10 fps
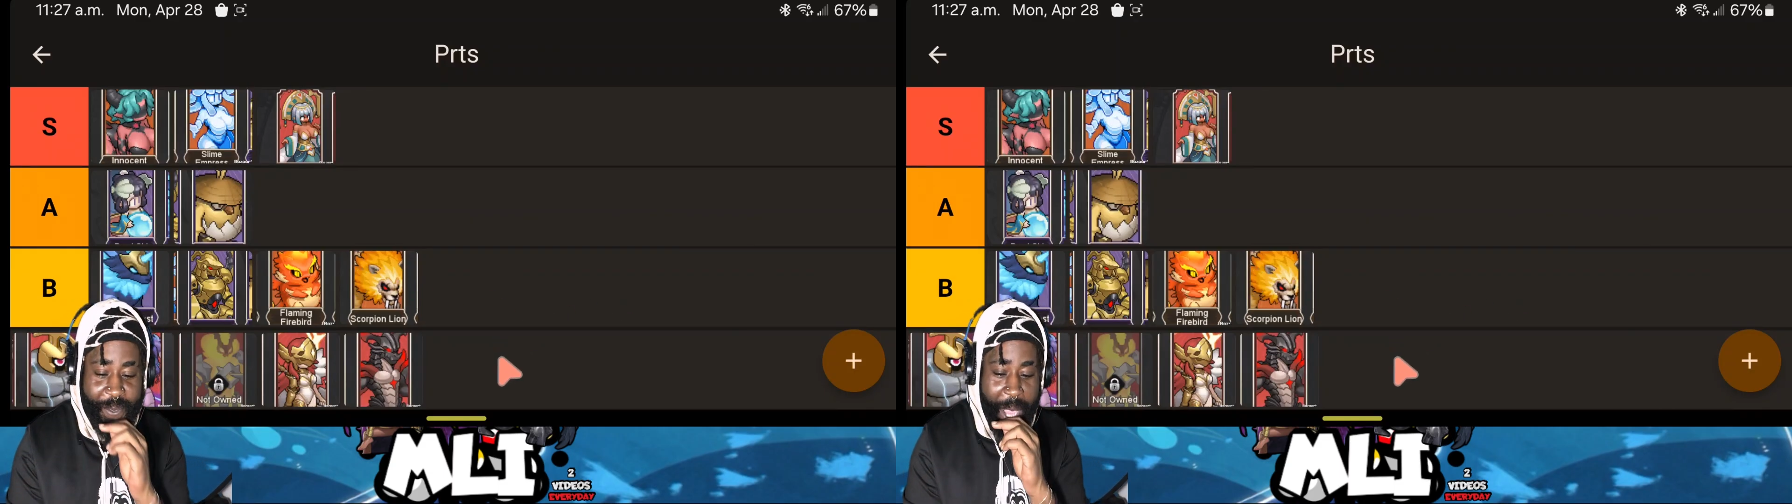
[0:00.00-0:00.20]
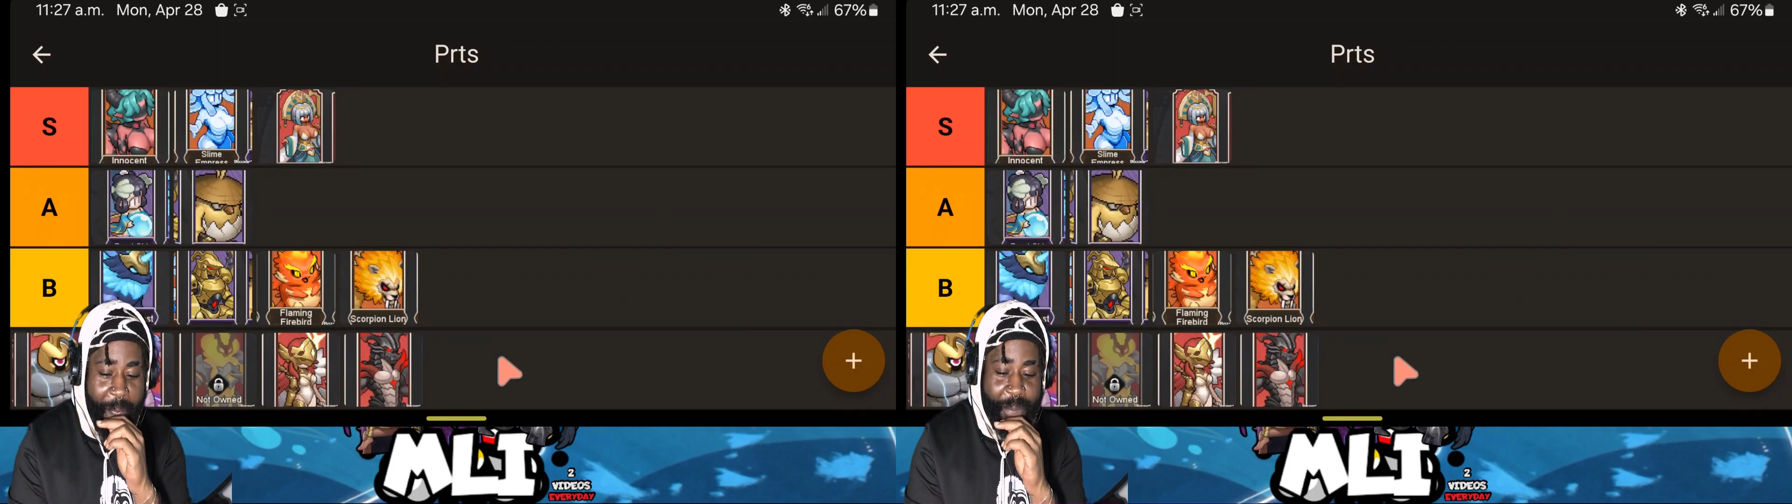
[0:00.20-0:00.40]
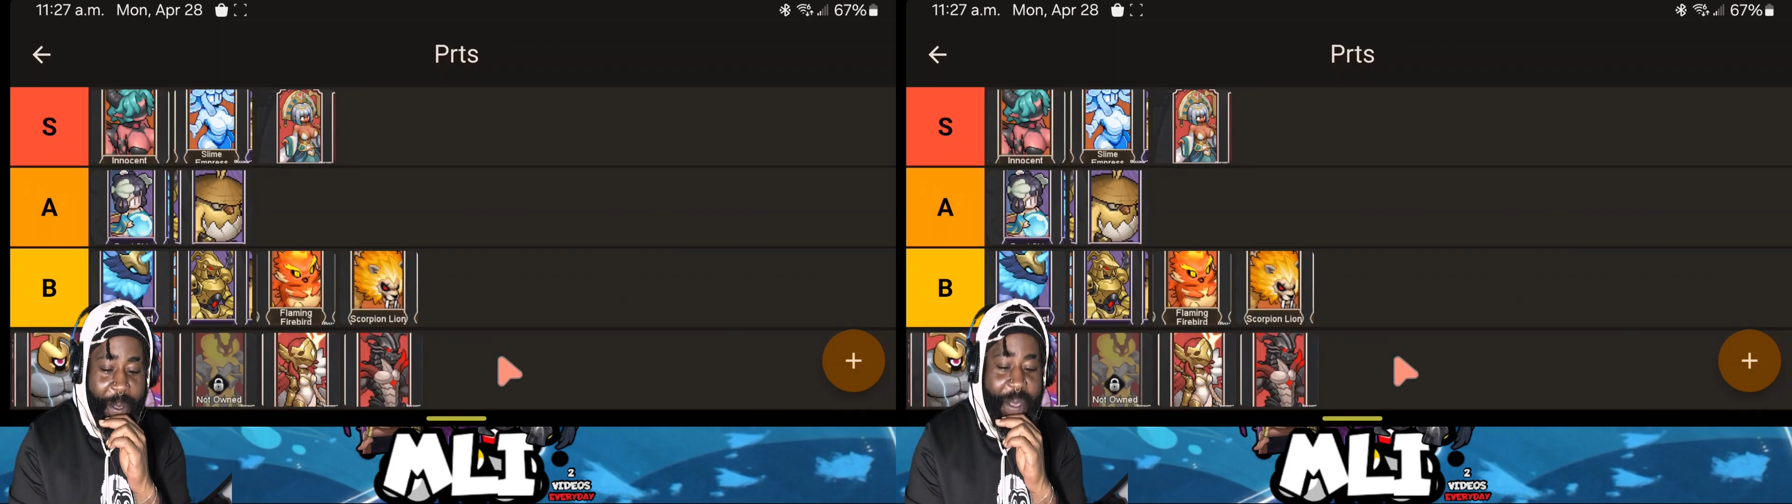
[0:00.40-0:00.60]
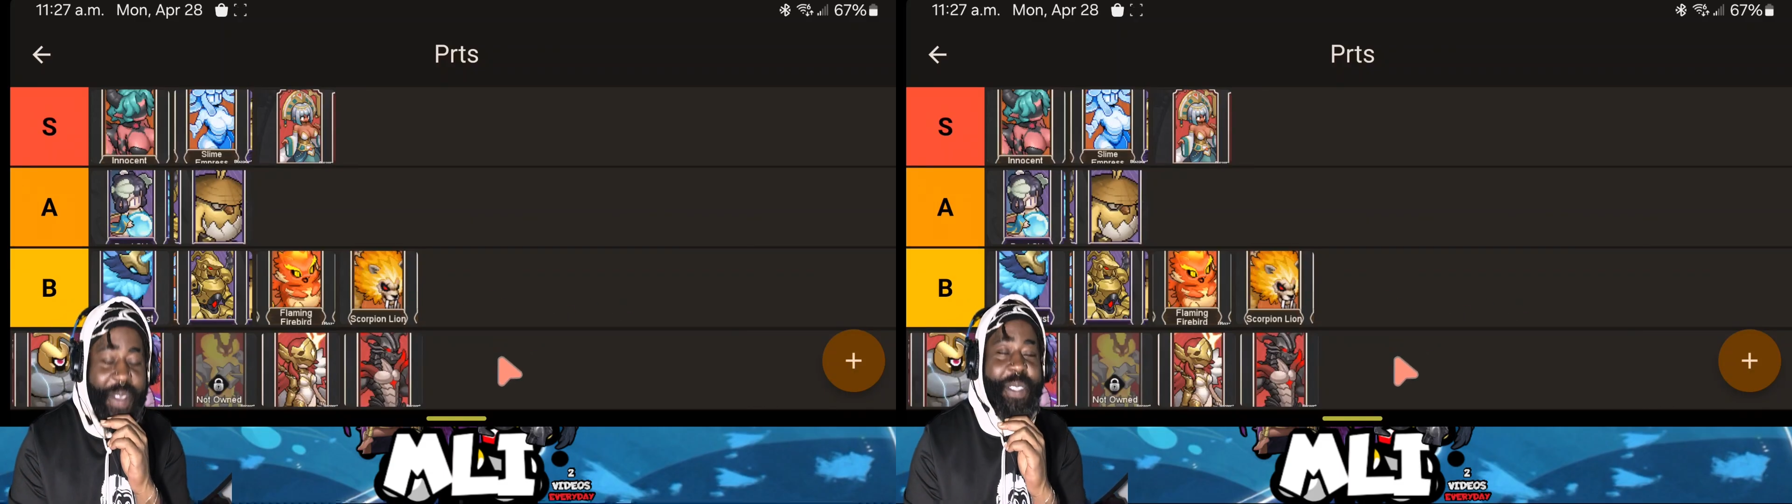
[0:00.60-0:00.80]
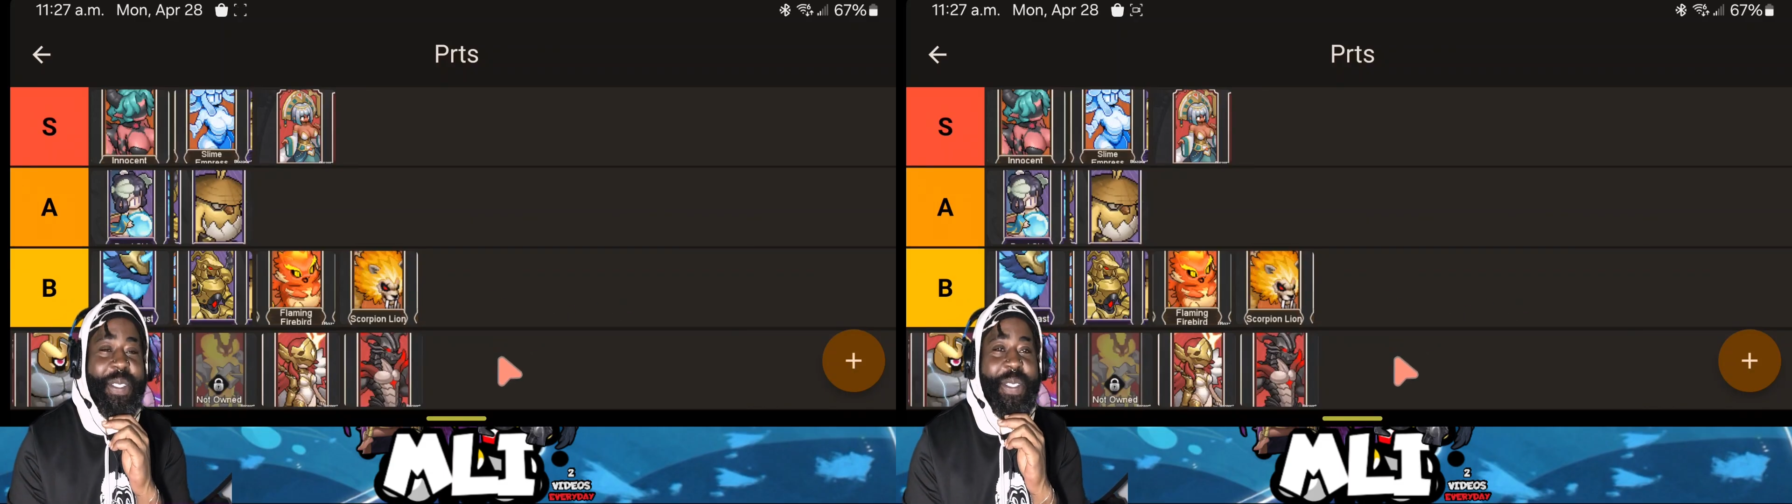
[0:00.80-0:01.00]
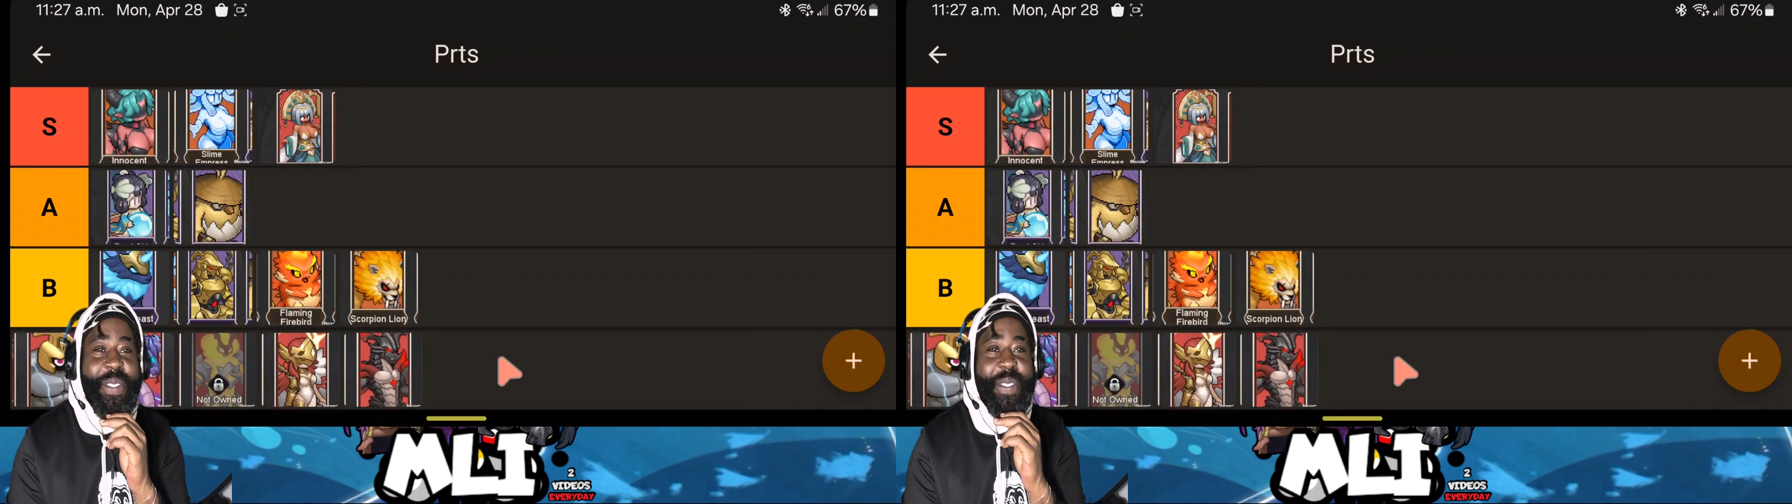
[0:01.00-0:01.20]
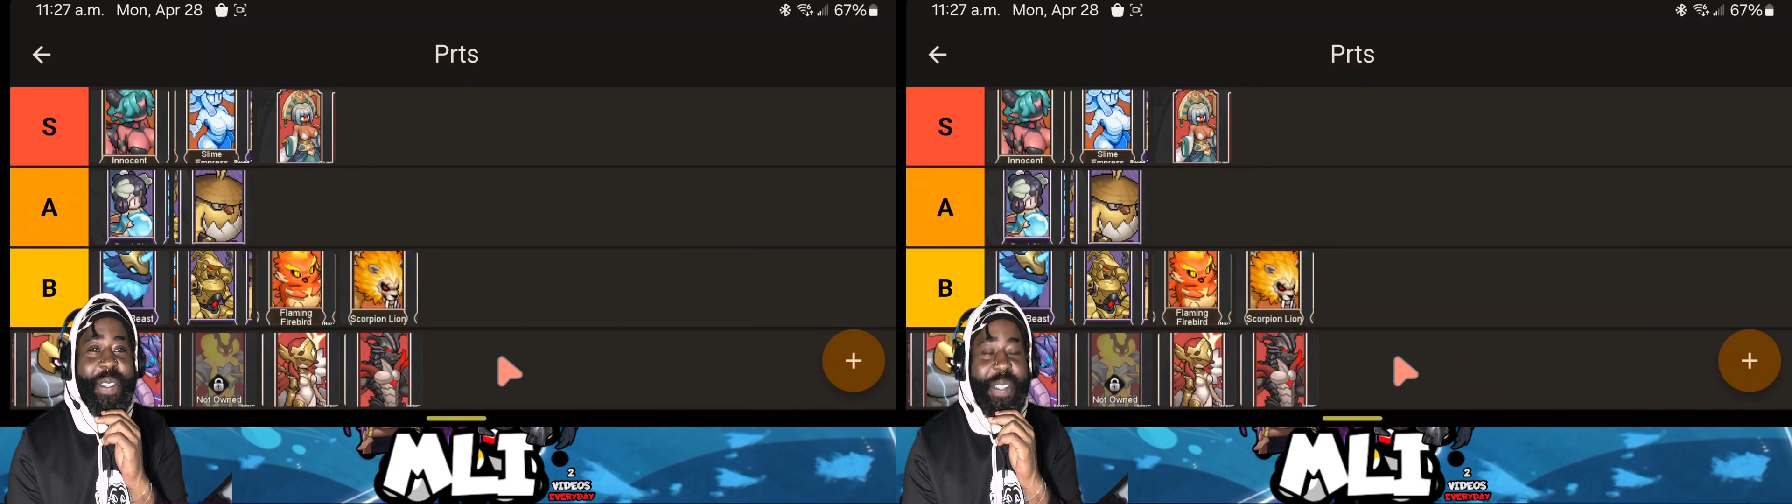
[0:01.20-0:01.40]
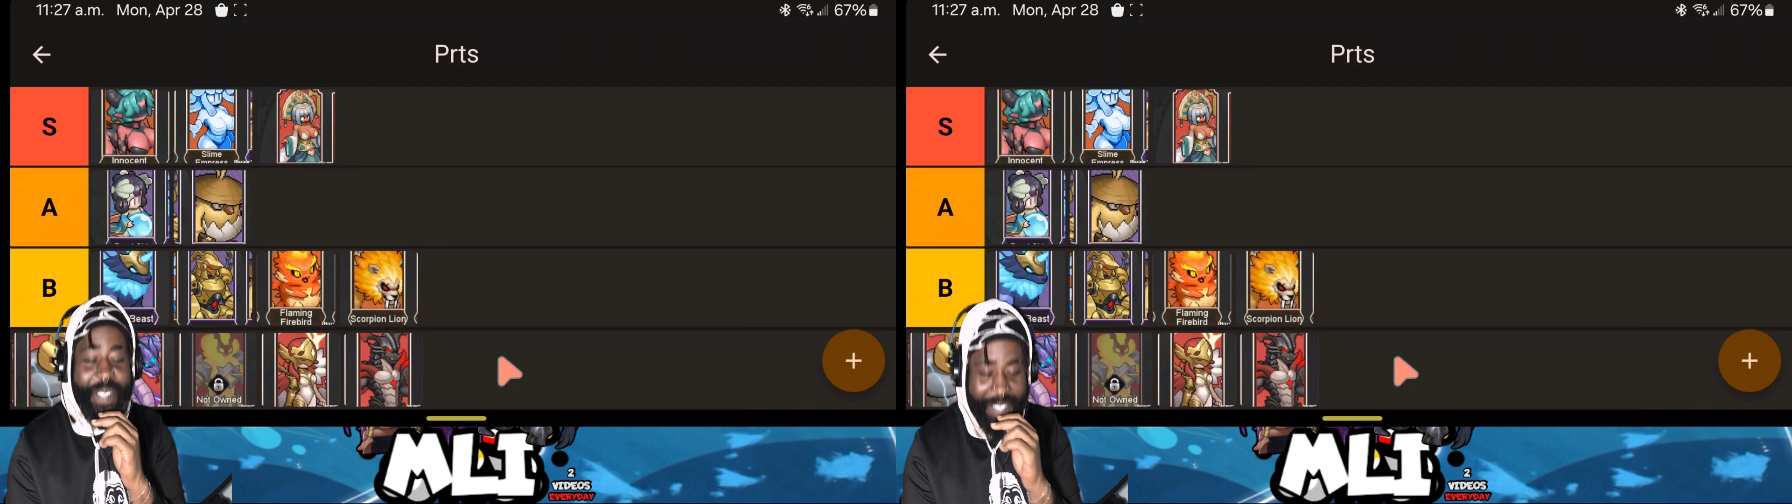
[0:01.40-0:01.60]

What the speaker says: Tempest.